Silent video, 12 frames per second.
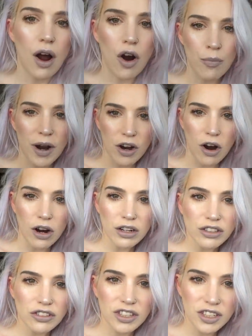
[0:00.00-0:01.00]
Oh my
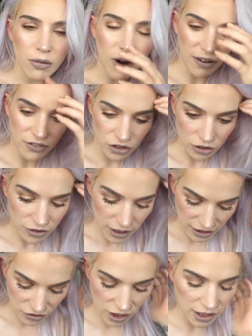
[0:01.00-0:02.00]
gosh, do you know what I've just
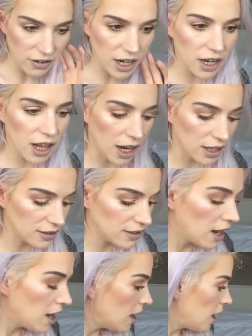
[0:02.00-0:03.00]
literally
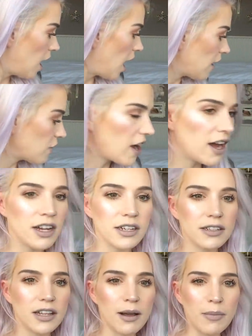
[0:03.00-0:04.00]
realised? I've
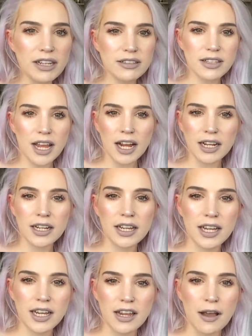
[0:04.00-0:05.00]
had like my
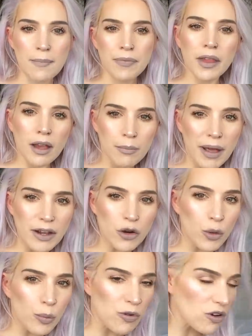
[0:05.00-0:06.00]
skanky
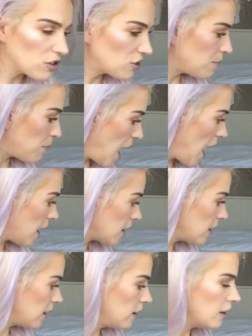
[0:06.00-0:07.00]
makeup brush
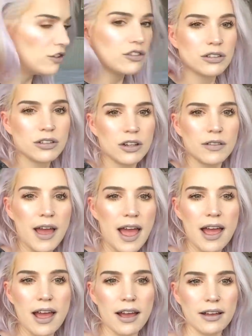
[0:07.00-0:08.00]
bag just
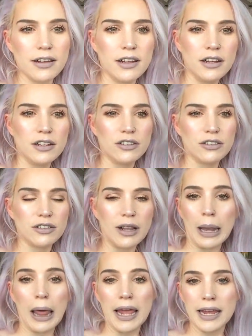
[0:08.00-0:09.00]
there, just
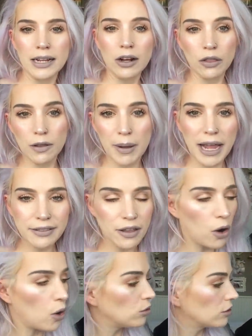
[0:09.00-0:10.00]
laying on the bed
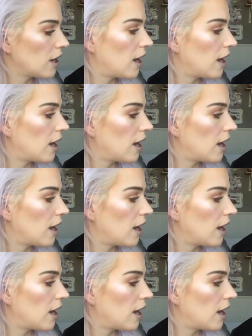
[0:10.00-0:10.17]
the whole